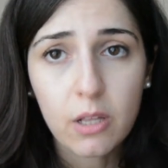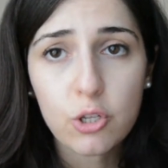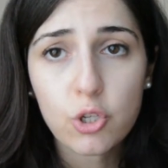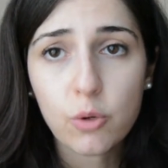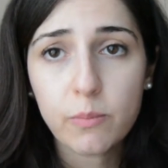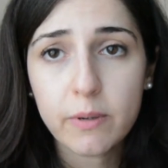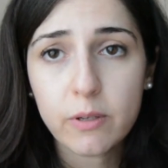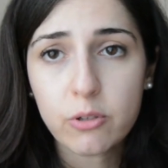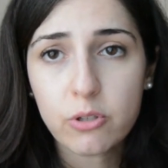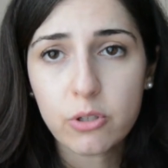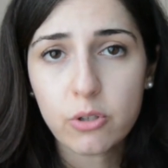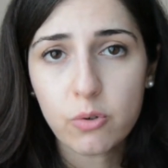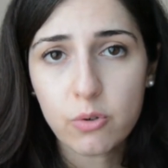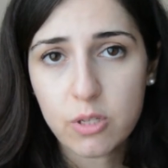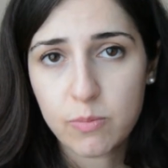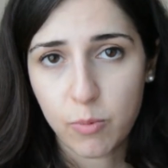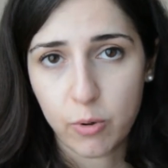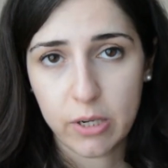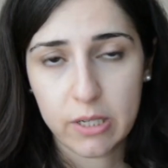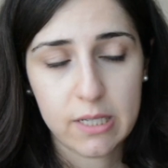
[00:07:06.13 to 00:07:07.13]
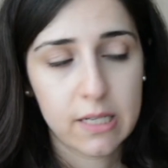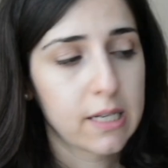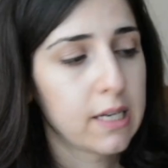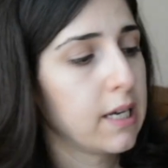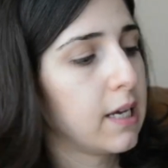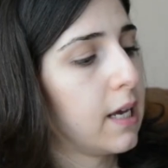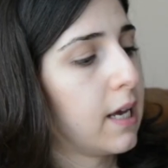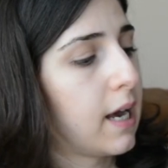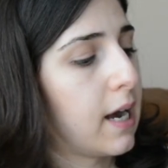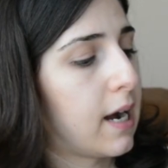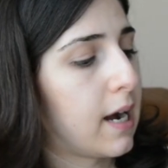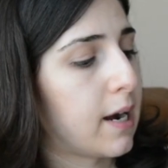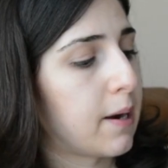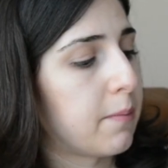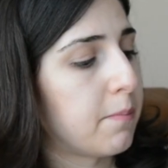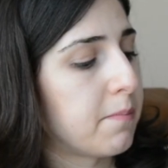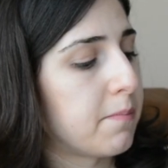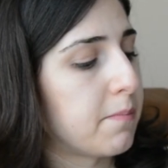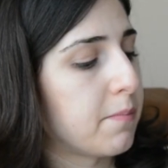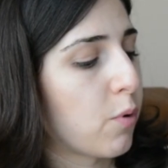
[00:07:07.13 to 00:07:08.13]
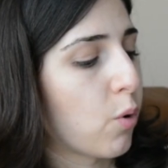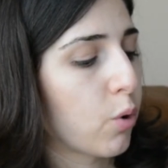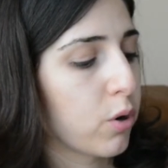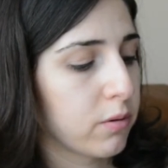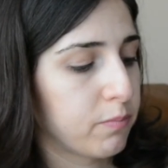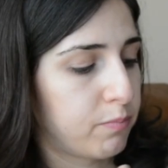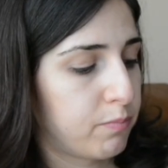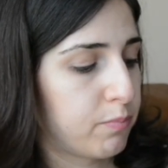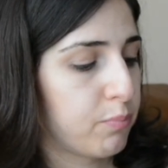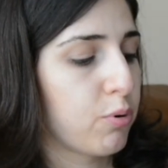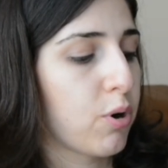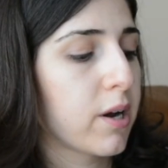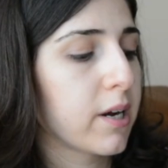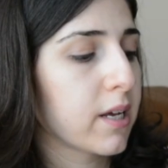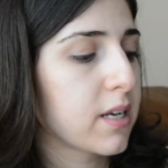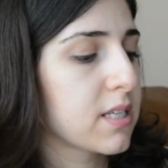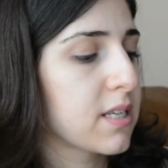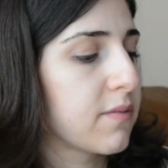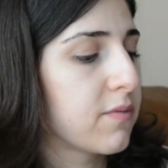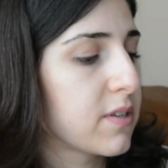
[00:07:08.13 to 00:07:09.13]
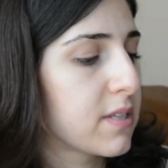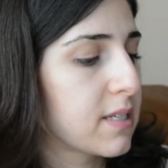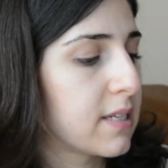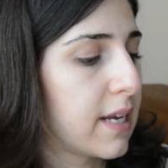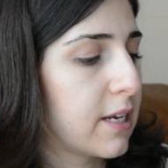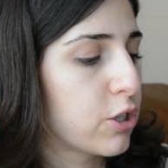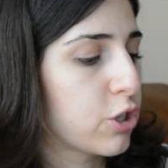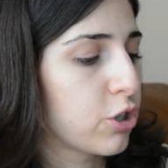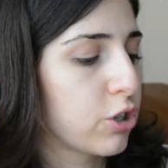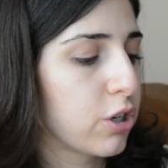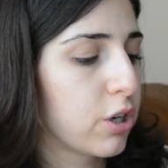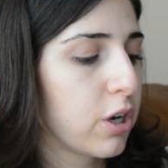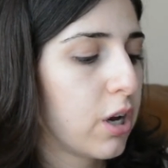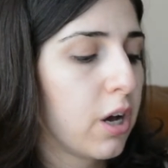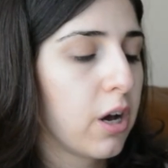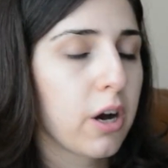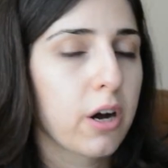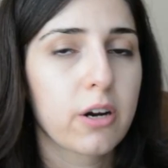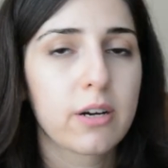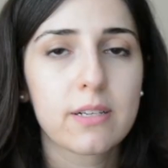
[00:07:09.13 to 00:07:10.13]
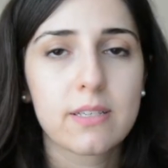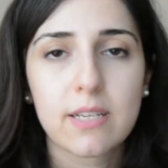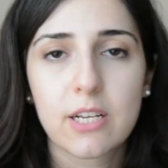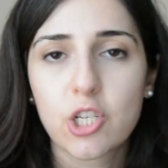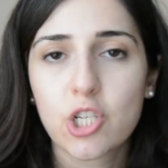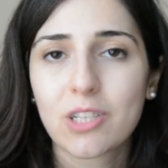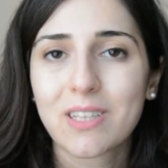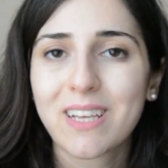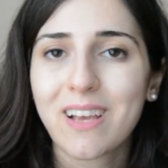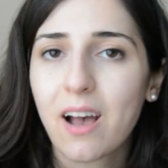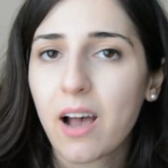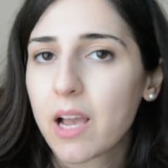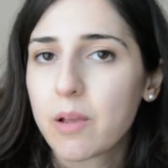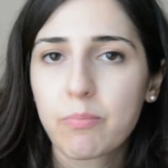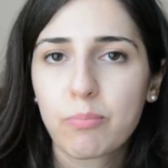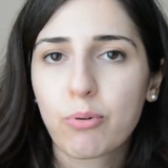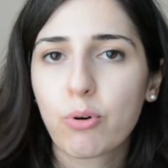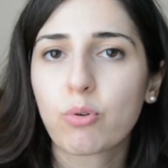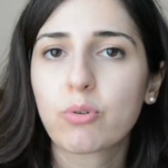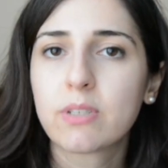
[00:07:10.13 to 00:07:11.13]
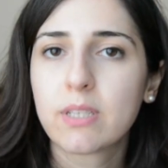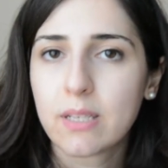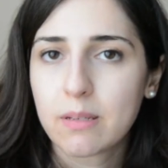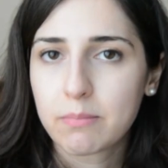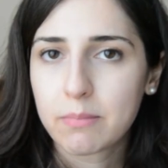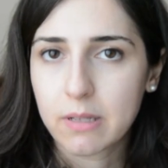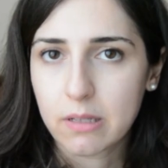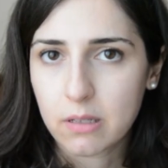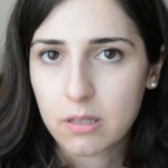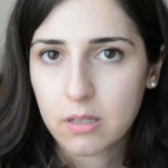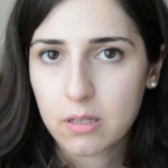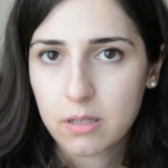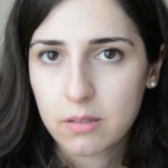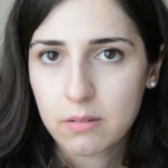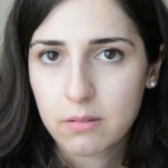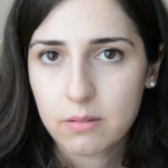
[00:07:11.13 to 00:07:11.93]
So Milk to Go Sport, or products of this nature, are essentially high protein milk.